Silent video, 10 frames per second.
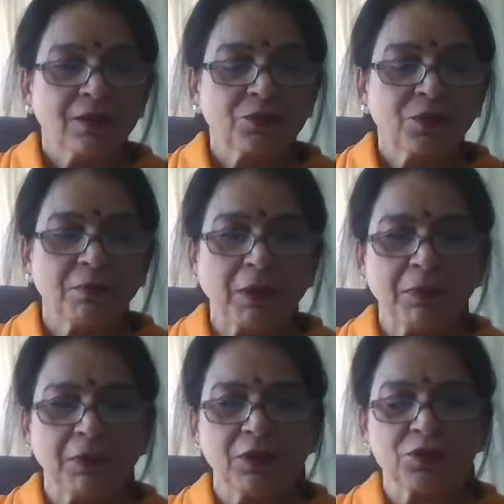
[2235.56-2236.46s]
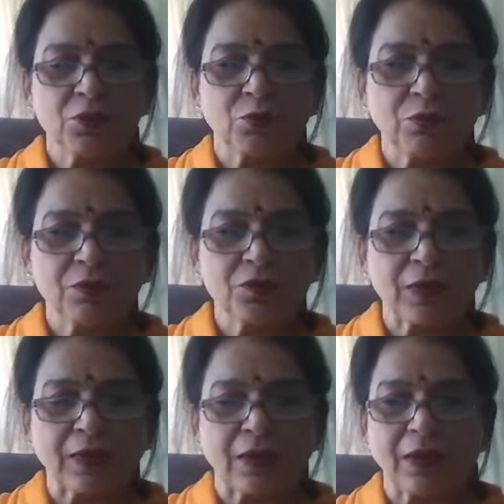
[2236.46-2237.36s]
So remember, these
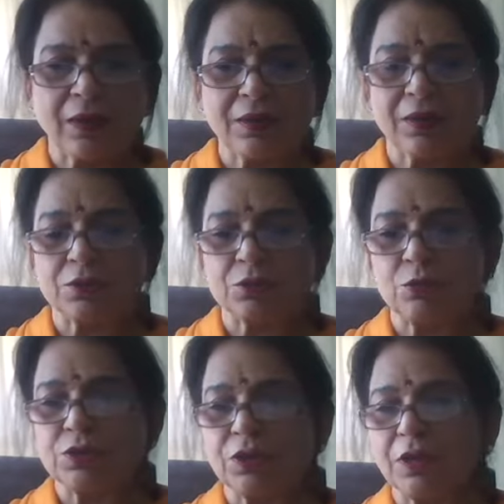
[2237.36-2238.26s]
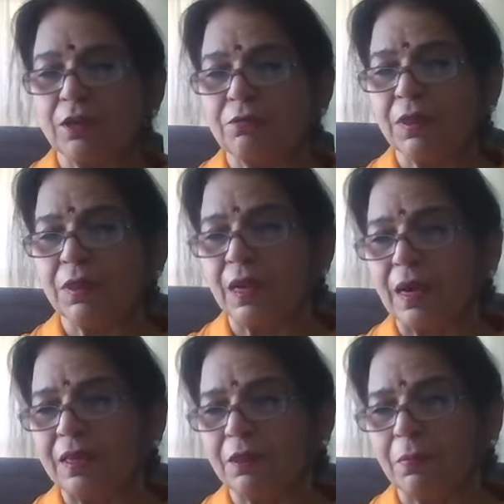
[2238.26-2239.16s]
guns are not associated with the
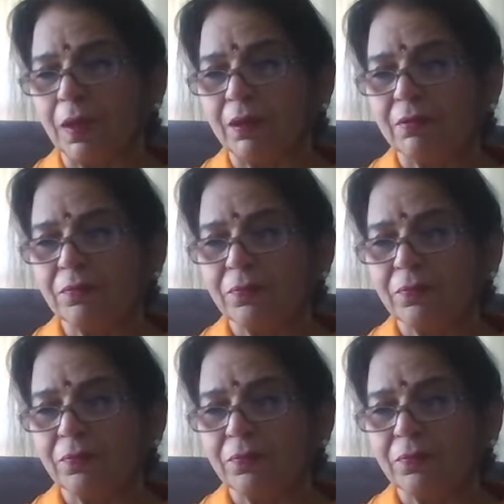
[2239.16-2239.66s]
Atma.